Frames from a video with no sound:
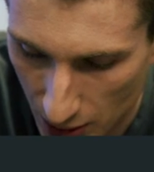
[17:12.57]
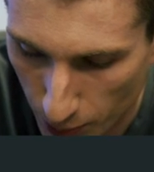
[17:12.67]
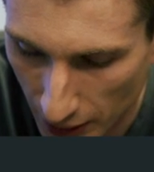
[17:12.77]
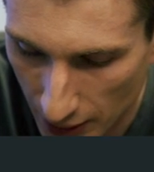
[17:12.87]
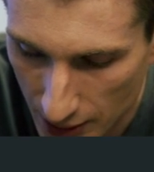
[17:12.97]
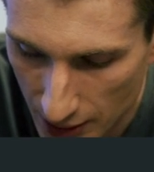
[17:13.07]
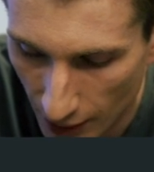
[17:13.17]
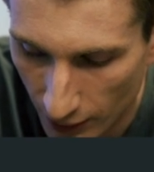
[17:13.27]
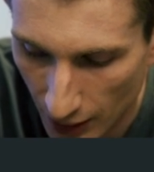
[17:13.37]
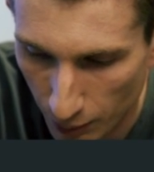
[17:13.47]
is pin
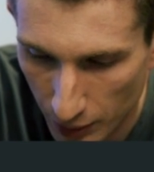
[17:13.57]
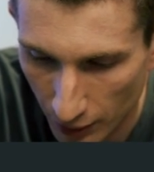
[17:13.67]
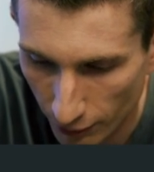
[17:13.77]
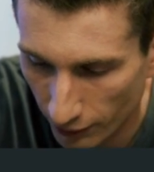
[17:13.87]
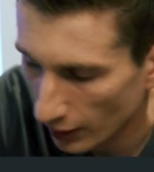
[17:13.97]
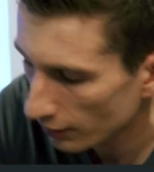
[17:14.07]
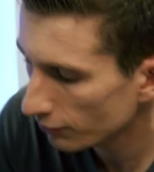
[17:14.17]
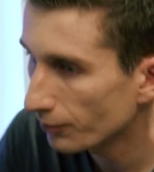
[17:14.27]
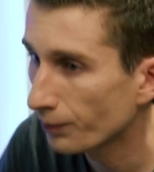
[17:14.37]
7 and pin 5.